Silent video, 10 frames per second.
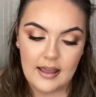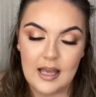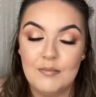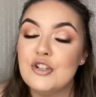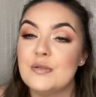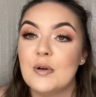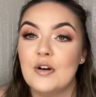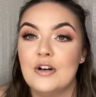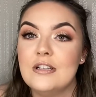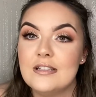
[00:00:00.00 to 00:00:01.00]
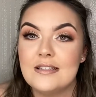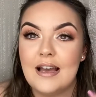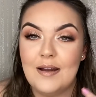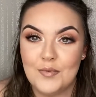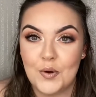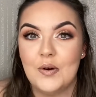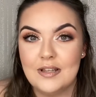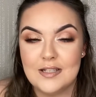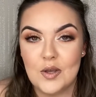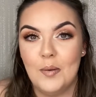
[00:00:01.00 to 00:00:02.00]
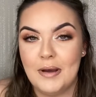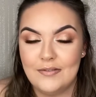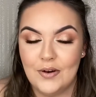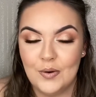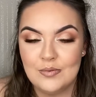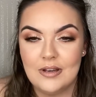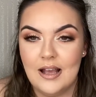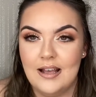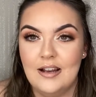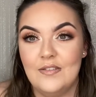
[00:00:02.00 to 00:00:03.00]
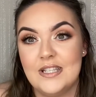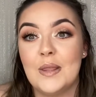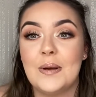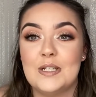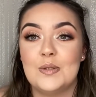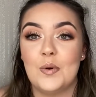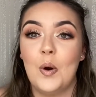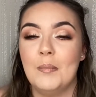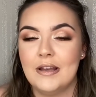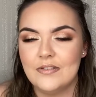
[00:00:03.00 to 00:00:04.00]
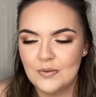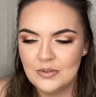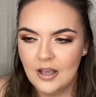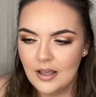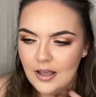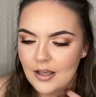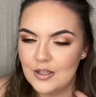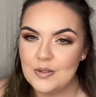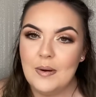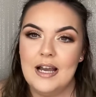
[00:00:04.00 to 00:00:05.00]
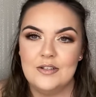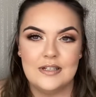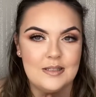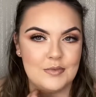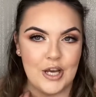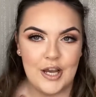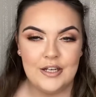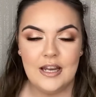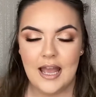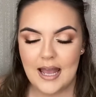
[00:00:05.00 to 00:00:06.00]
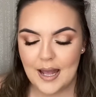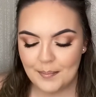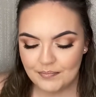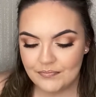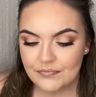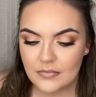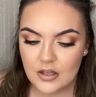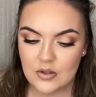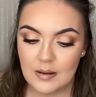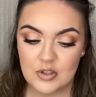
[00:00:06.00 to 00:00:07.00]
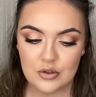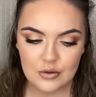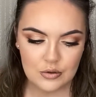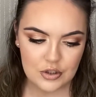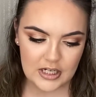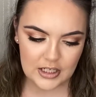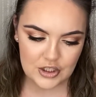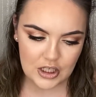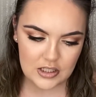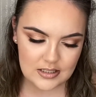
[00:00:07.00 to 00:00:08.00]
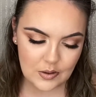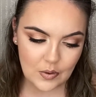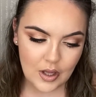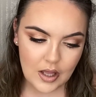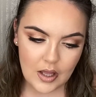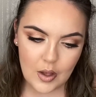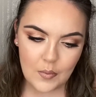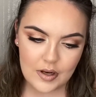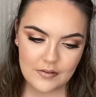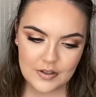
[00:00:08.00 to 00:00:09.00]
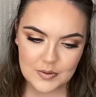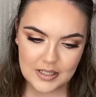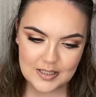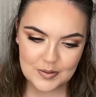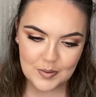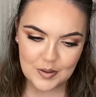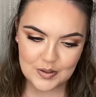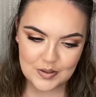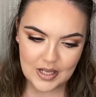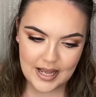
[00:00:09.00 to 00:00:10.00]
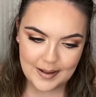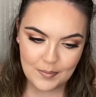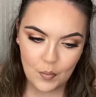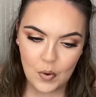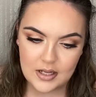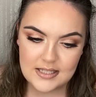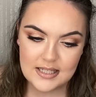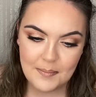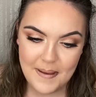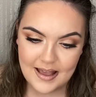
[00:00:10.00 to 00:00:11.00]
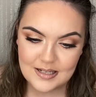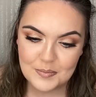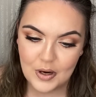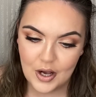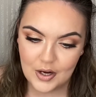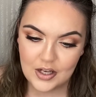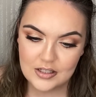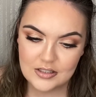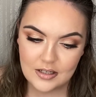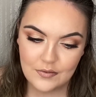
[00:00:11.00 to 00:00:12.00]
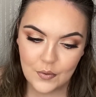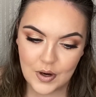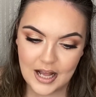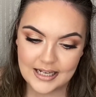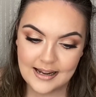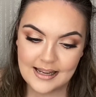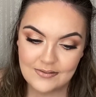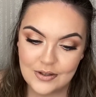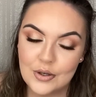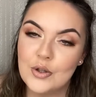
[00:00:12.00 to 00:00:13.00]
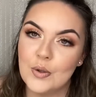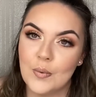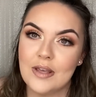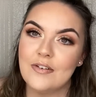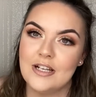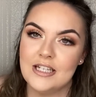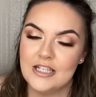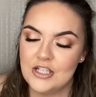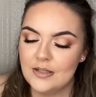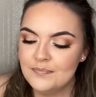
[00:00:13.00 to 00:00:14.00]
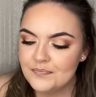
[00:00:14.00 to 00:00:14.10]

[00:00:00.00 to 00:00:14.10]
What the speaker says: just because I'm recording this on my phone, and obviously the questions were on my phone, so I had to write them down. So I'm just going to go straight into it. So one of the first questions was, what's the best product for an even glowy foundation?